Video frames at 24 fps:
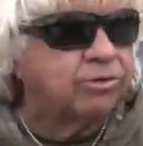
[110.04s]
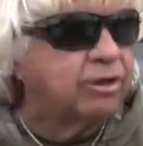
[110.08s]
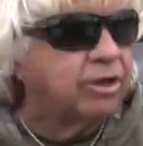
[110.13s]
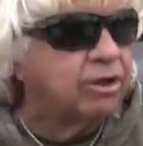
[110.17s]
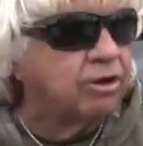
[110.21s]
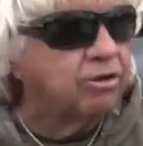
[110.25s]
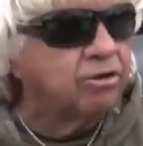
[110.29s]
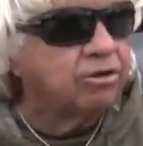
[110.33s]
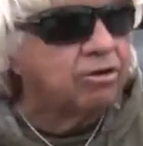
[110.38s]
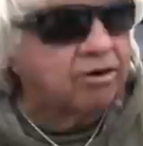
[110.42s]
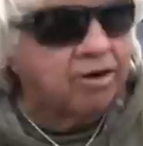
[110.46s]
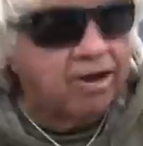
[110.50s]
they
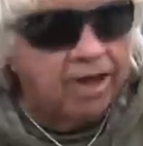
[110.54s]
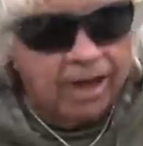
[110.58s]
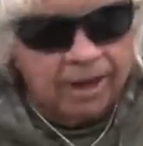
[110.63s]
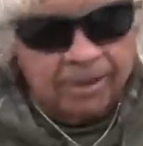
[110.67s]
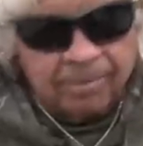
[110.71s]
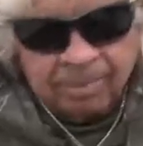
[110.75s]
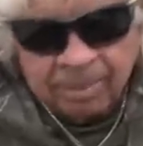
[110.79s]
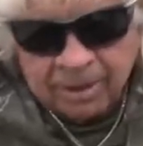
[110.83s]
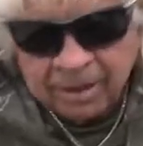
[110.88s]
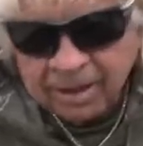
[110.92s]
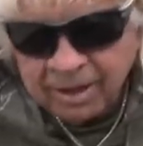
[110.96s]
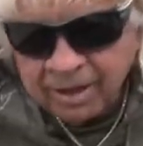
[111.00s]
look like.
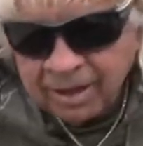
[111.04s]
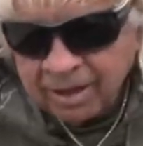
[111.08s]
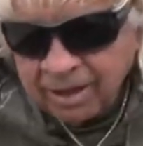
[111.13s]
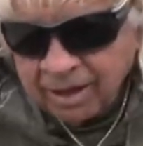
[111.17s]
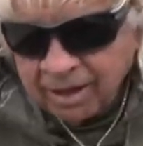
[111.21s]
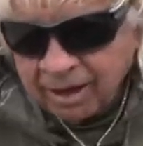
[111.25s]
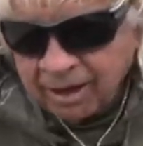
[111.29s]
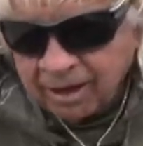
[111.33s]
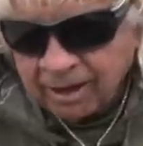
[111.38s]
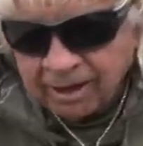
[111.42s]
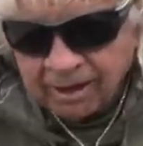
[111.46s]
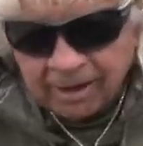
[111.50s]

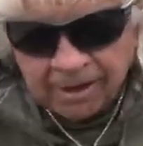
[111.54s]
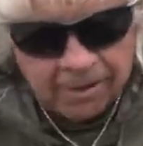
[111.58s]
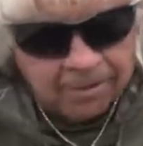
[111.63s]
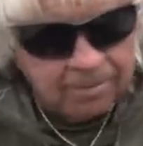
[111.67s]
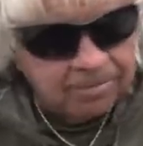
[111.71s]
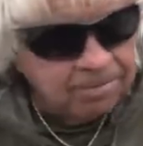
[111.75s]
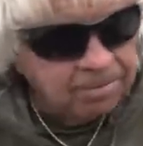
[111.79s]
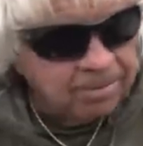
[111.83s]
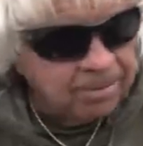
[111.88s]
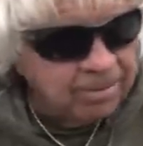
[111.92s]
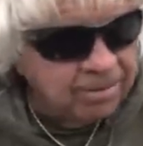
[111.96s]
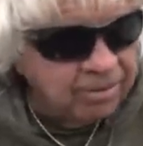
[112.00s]

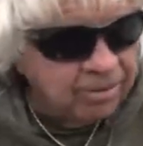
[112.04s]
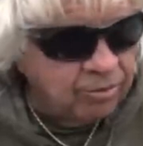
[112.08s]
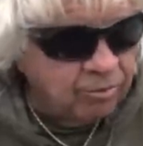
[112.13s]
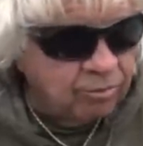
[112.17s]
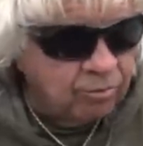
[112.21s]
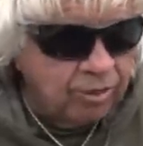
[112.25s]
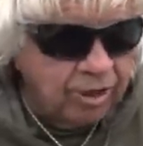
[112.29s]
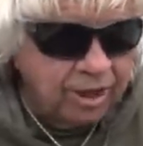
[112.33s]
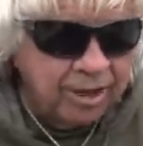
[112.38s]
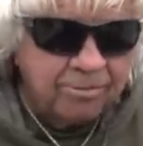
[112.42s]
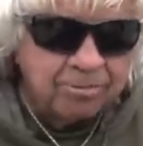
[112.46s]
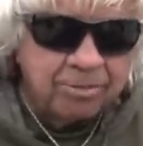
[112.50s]
The
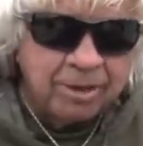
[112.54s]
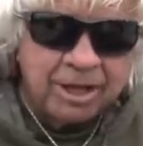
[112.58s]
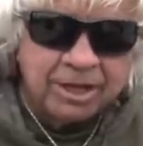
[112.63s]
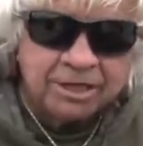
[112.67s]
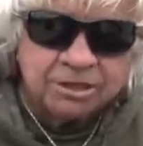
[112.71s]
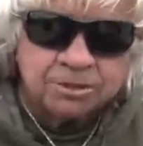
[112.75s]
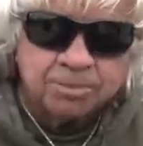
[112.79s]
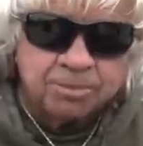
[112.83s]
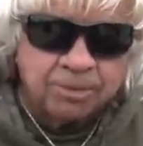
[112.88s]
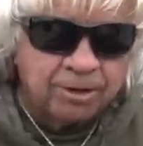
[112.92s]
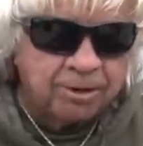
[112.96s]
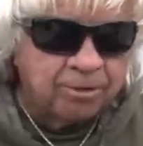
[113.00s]
Redman
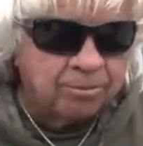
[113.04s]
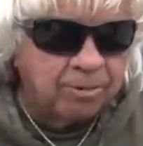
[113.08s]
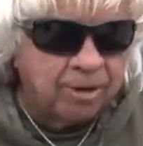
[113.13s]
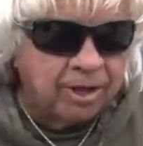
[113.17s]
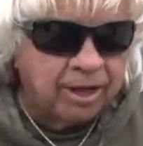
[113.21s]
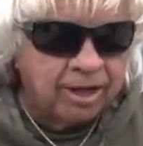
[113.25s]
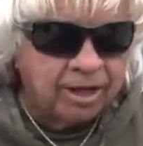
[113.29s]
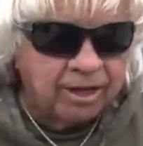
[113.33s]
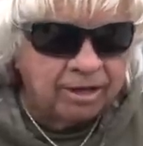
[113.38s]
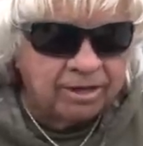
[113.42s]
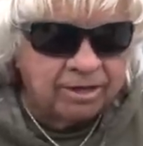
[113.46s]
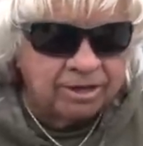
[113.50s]

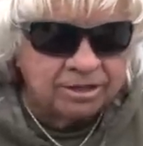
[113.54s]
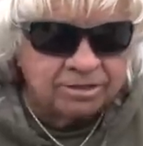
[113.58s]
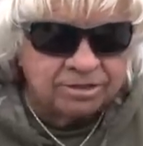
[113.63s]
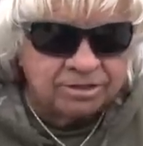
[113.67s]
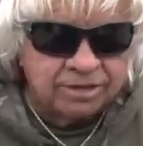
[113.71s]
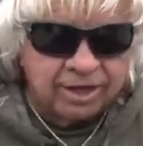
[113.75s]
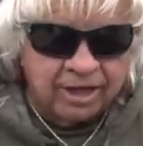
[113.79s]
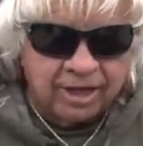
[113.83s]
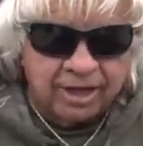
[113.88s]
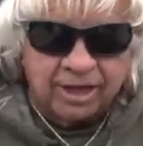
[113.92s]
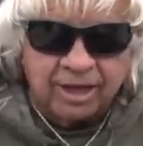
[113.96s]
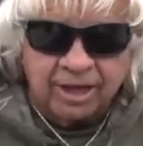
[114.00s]
spinnerbait is
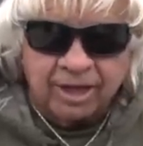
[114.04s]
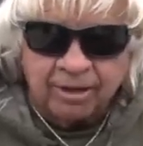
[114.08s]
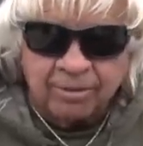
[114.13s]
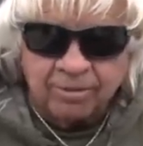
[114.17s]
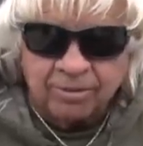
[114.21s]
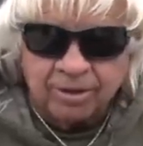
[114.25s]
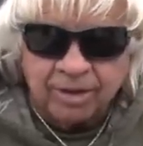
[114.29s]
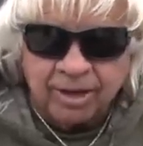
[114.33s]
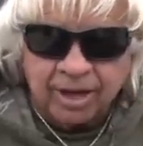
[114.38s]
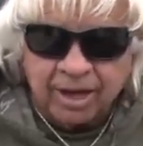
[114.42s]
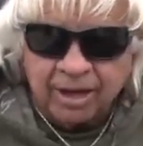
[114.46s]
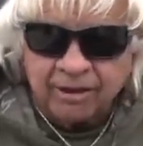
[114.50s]

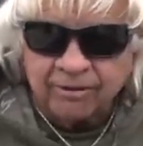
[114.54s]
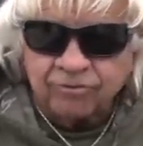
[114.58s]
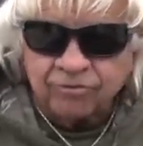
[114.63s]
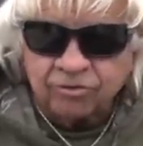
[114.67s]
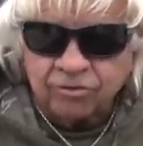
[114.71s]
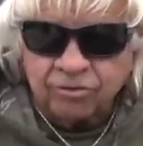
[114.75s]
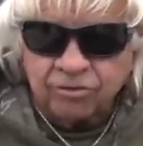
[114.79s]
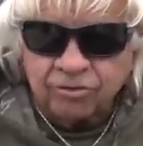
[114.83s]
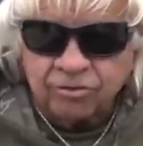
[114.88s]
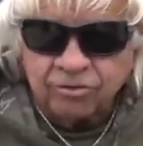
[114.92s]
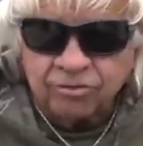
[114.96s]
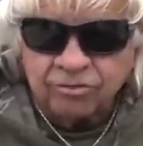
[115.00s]
named
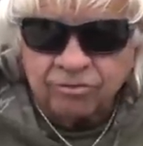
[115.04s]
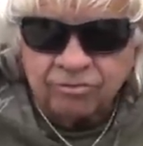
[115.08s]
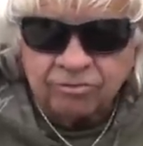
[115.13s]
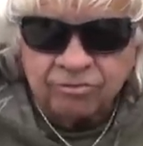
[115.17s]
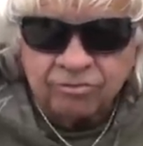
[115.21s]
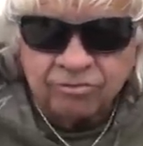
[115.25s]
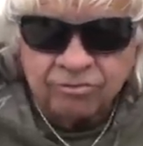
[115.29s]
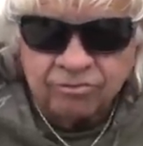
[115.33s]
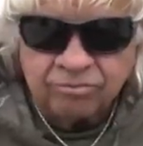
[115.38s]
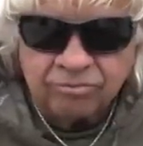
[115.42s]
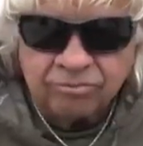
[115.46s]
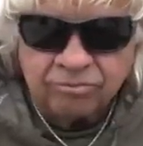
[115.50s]
after
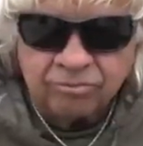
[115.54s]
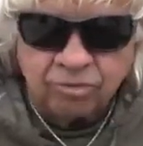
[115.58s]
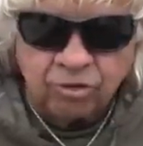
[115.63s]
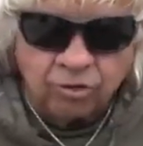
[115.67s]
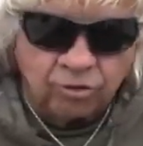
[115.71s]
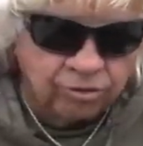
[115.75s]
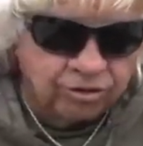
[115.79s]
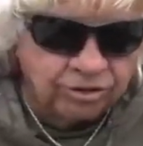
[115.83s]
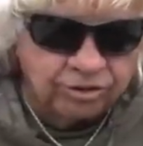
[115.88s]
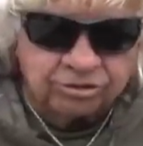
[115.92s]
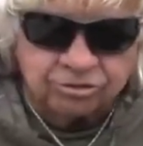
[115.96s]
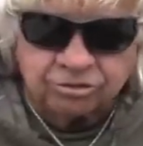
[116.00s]

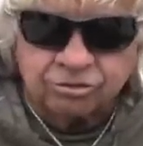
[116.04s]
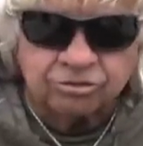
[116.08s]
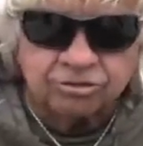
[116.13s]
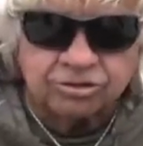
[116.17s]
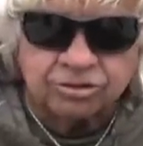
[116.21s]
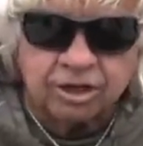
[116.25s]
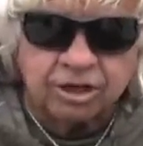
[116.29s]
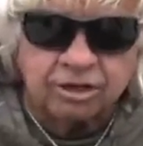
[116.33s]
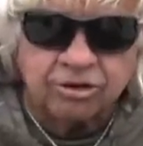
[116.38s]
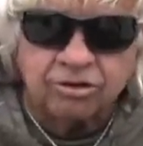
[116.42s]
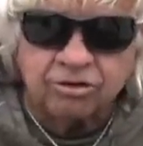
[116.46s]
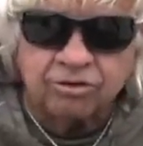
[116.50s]
Northeastern
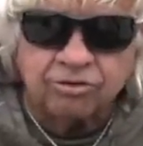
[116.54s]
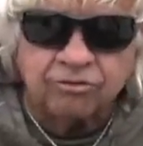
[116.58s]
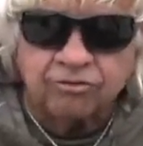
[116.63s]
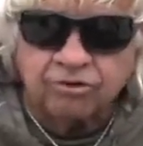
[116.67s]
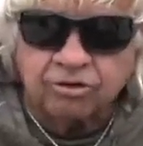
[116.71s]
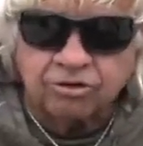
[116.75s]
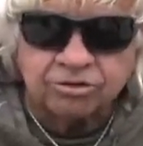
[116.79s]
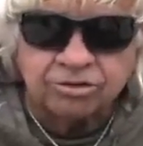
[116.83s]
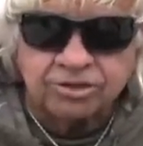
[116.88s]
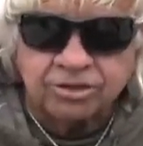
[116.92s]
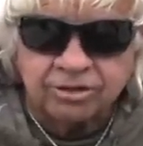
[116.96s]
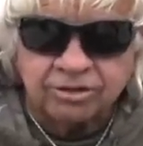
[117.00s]
State
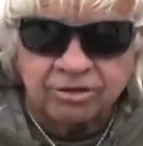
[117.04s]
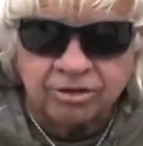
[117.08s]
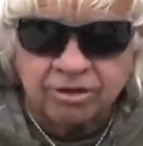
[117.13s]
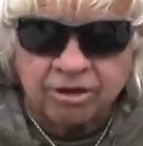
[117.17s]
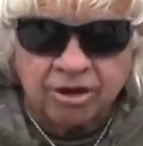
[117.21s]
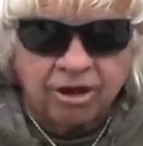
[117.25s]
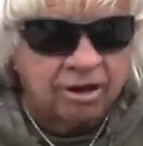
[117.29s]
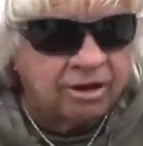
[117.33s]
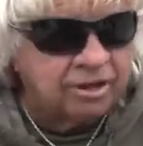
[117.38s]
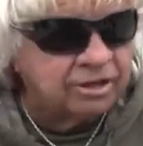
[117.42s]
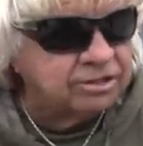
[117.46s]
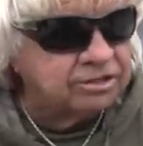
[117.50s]
University, the
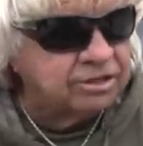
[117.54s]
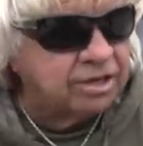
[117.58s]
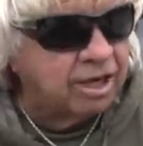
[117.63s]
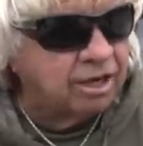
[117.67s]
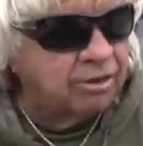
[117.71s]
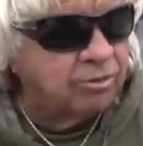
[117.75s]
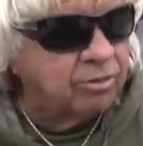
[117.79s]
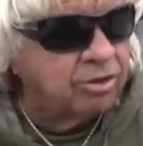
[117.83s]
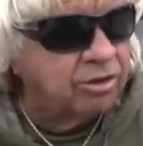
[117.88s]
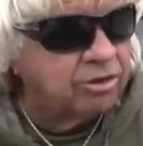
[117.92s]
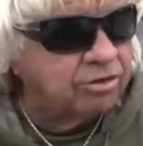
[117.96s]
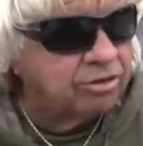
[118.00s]
college that
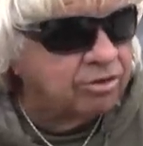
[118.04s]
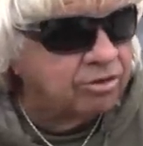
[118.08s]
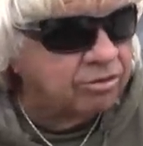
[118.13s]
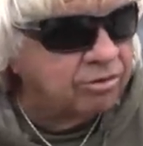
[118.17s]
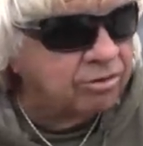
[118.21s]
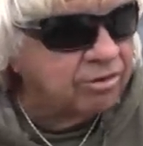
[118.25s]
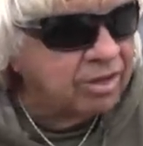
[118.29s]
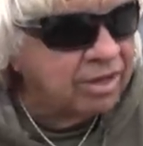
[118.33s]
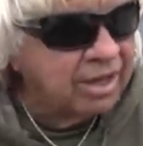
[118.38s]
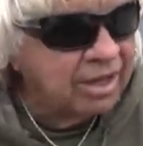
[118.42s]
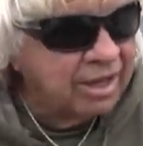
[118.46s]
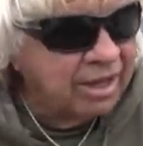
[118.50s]
I went
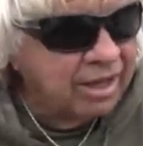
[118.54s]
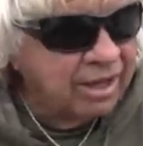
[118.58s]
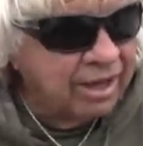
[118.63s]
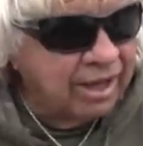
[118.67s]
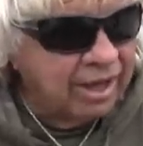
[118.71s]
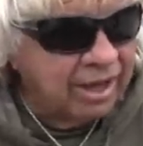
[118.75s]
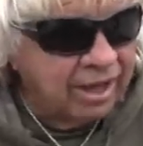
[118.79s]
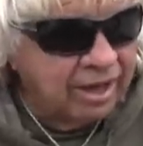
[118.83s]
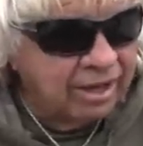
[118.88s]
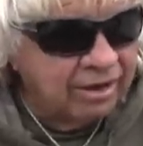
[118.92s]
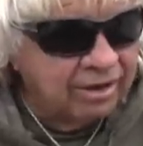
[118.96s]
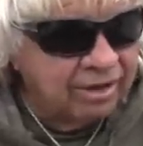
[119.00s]
to,
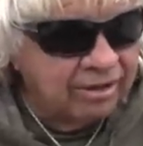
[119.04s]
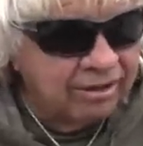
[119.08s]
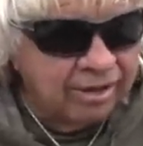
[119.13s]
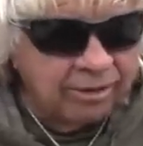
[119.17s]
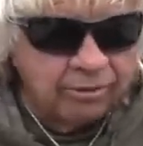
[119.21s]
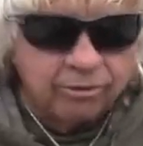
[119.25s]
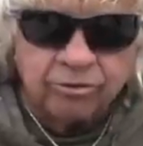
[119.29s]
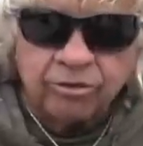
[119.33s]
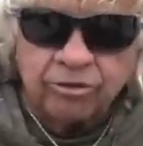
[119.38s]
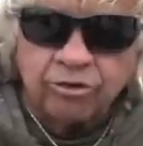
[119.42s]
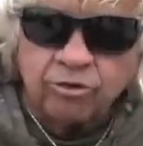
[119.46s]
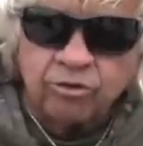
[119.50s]
and
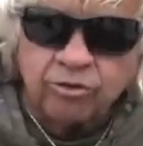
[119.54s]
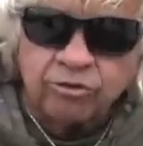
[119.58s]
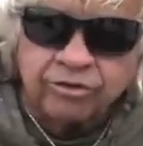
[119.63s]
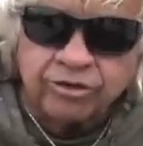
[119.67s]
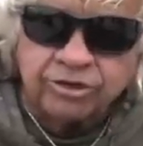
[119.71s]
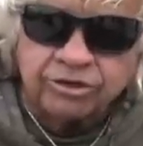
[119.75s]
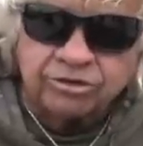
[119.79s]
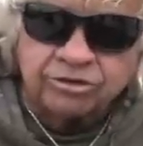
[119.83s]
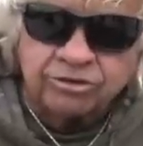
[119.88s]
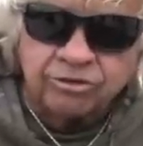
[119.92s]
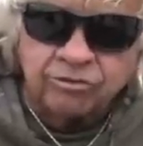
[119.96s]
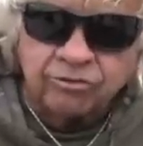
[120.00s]
they were the
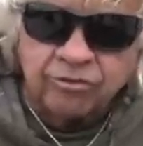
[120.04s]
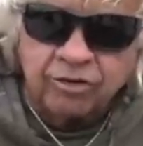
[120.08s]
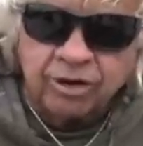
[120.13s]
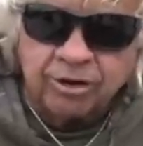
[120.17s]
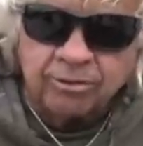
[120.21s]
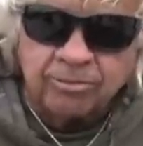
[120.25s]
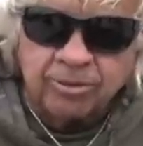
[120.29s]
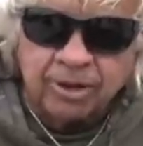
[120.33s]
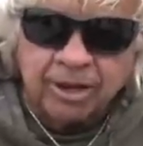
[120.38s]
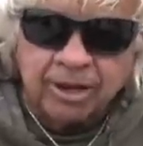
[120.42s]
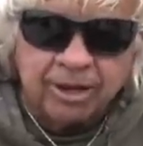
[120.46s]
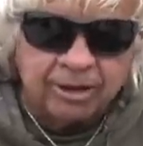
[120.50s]
Northeastern
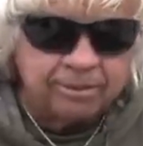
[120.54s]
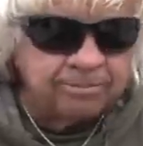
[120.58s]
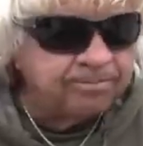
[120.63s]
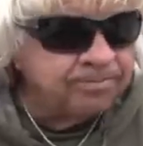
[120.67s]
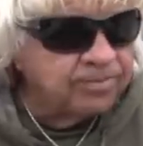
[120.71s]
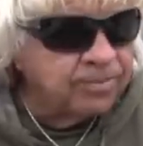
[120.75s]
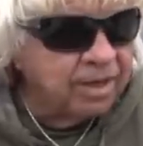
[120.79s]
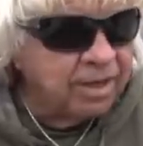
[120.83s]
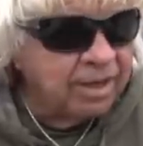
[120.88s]
Redman.